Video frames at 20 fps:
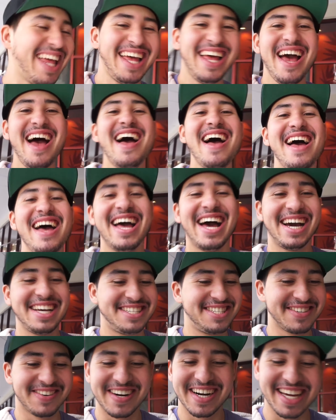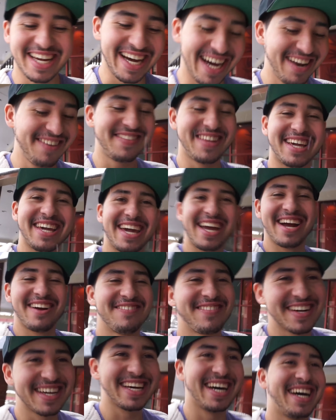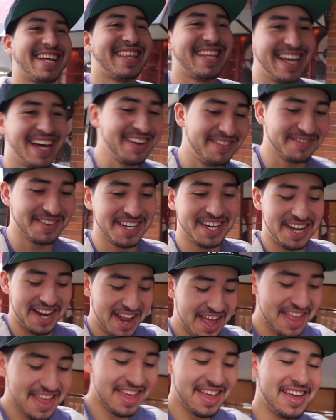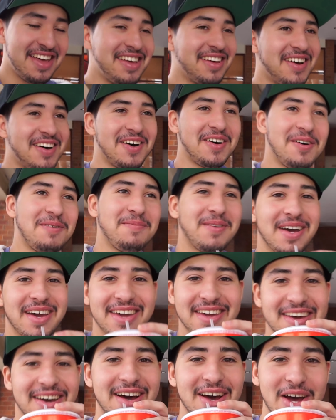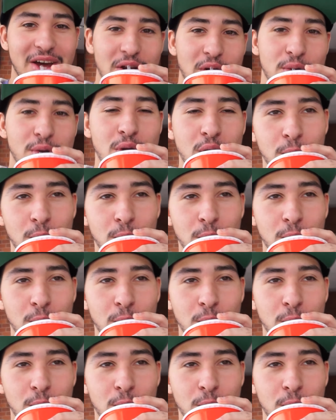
I swear to God, if the camera got that, but oh my God.